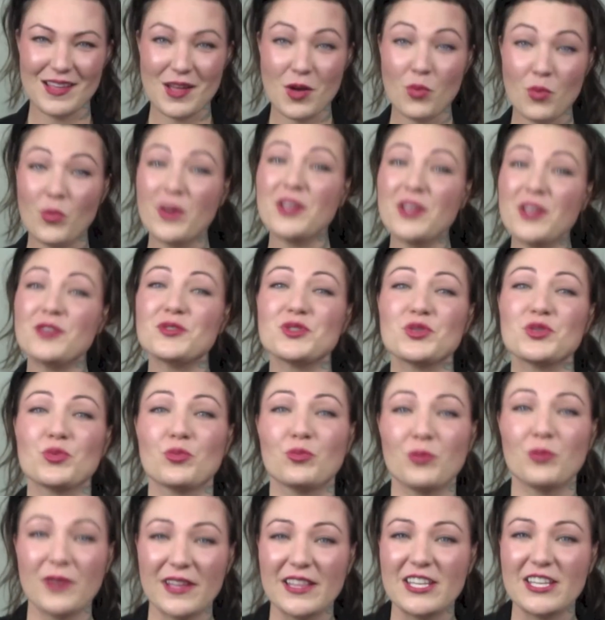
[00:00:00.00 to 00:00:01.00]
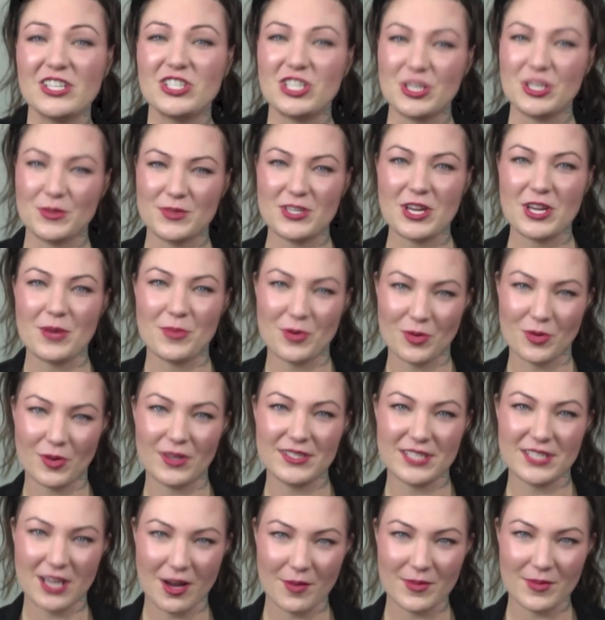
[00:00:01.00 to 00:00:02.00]
We used really cheap shampoo on
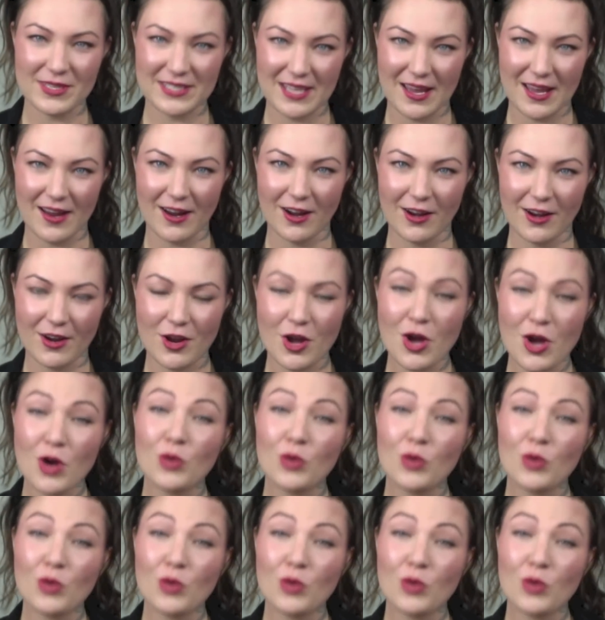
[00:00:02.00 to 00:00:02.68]
Tommy's hair.